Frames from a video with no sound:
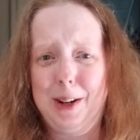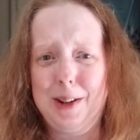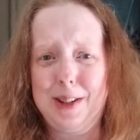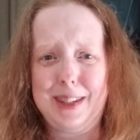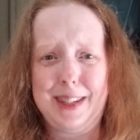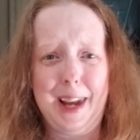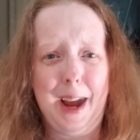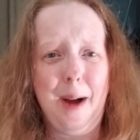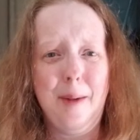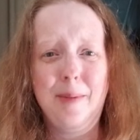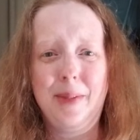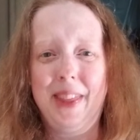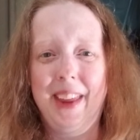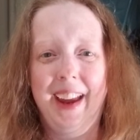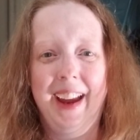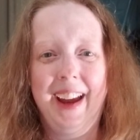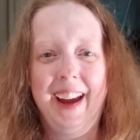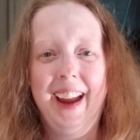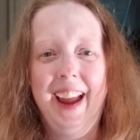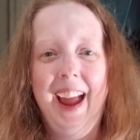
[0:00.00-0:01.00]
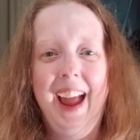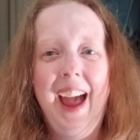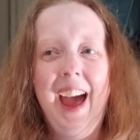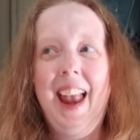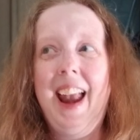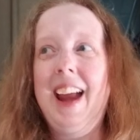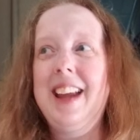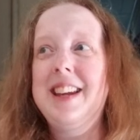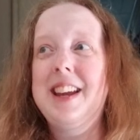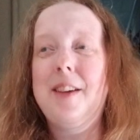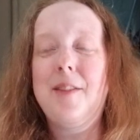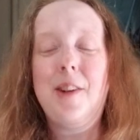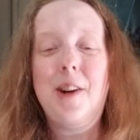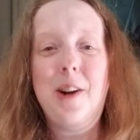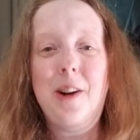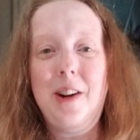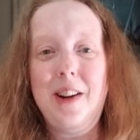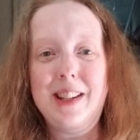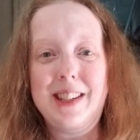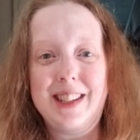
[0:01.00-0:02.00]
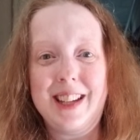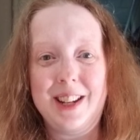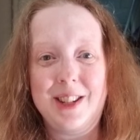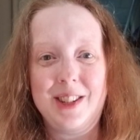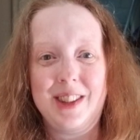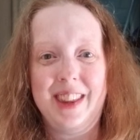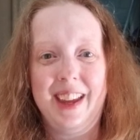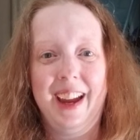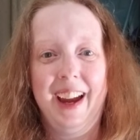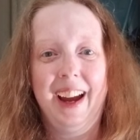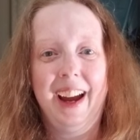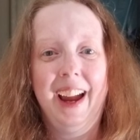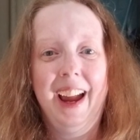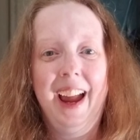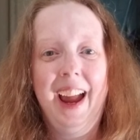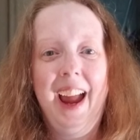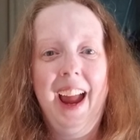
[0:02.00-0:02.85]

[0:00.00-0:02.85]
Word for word: or something. I'd never heard of such a thing,